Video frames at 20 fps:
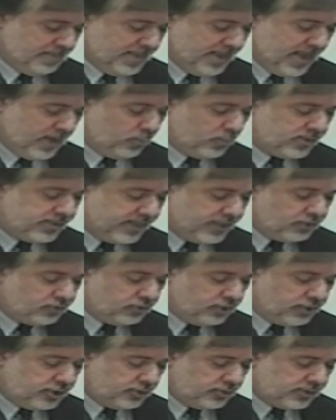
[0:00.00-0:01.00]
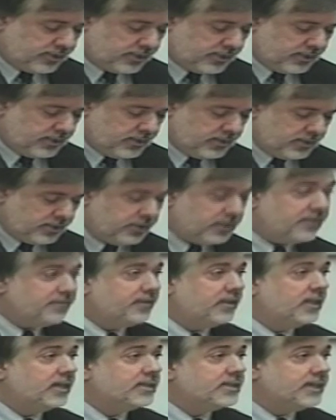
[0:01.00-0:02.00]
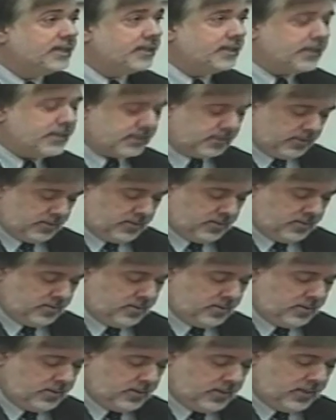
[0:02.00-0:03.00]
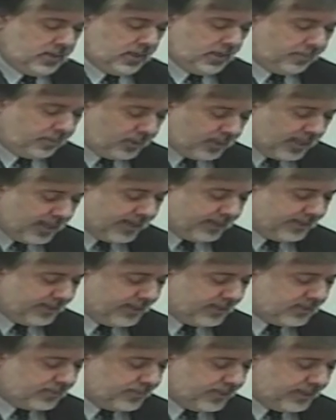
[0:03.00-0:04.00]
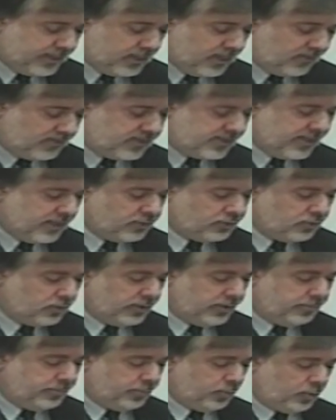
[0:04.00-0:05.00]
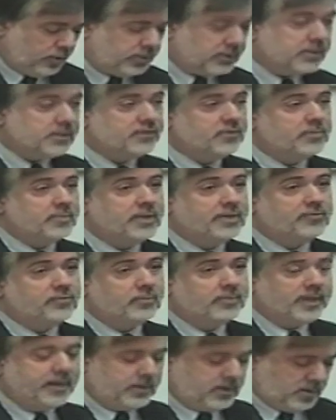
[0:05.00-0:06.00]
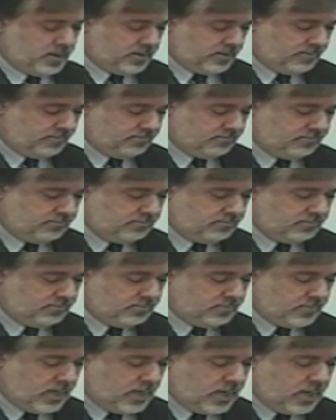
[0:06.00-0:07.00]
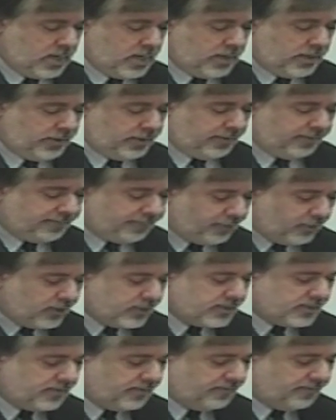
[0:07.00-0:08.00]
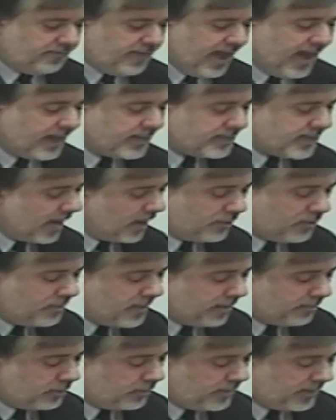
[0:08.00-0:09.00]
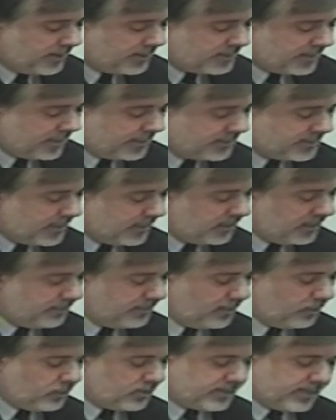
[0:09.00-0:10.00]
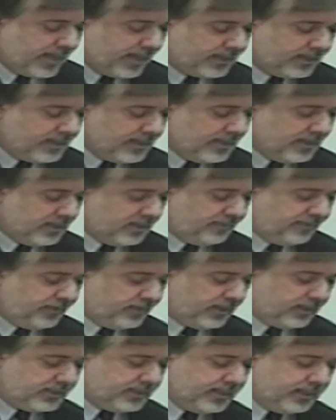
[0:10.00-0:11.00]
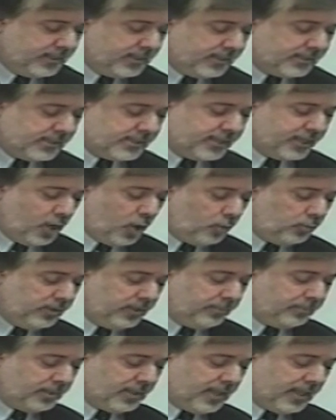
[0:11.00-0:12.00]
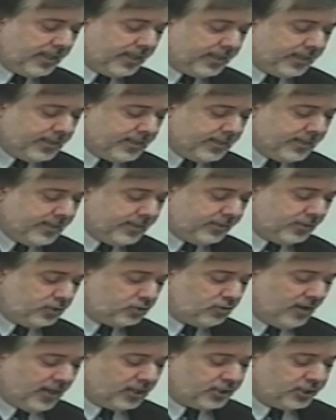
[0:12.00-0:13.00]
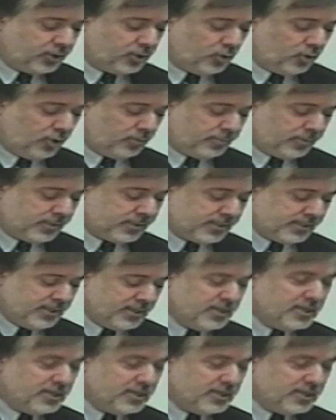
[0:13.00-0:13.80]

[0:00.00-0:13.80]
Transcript: and was introduced to the Philoctetes, a play that has been of central importance for me from then on. The first fact I remember Benardete telling me was that the Philoctetes is the only play in the tragic corpus